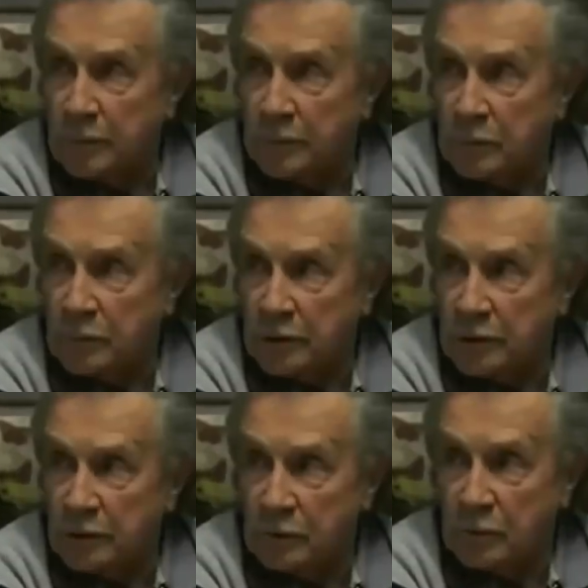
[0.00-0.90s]
The paper
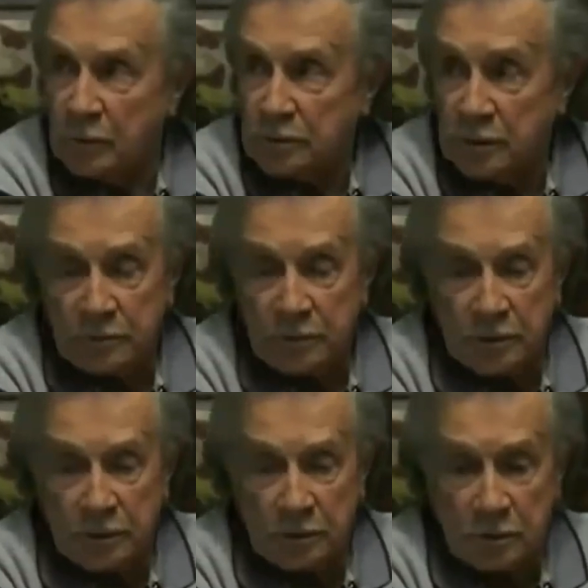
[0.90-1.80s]
read that we were
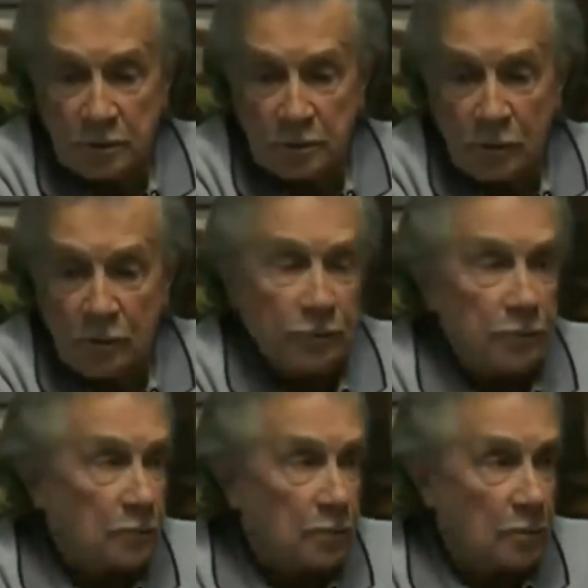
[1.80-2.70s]
attempting to
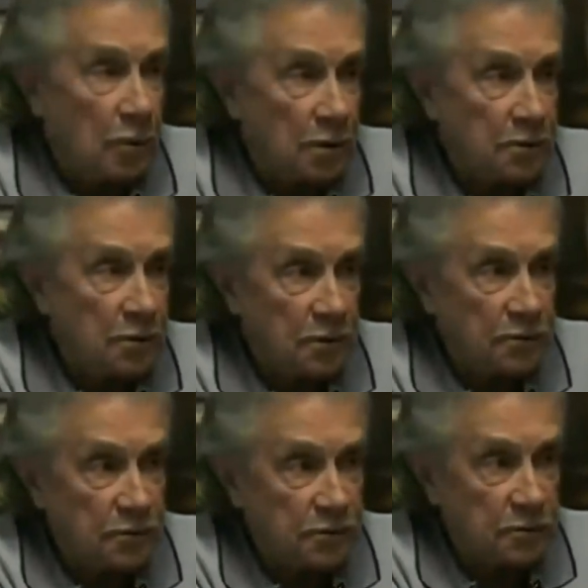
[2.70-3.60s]
overthrow the monetary
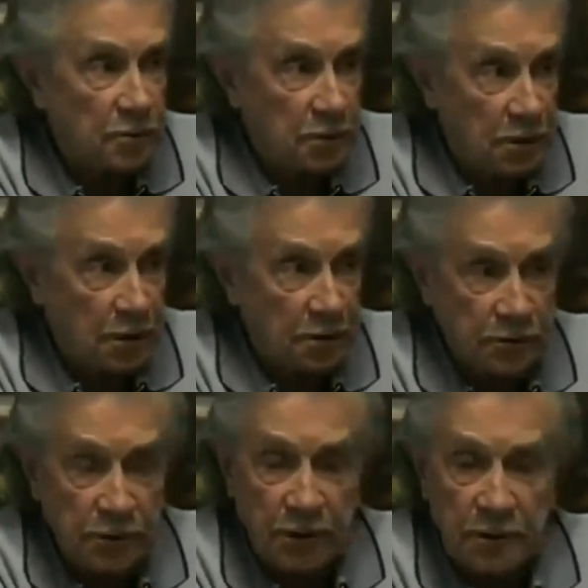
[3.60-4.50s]
system of the United
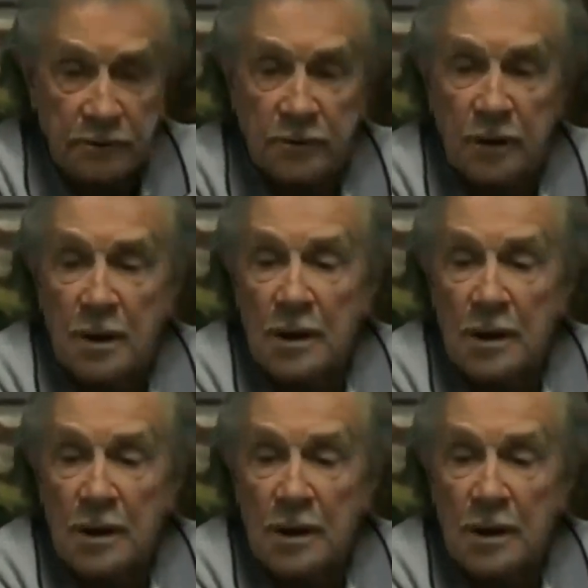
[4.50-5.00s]
States,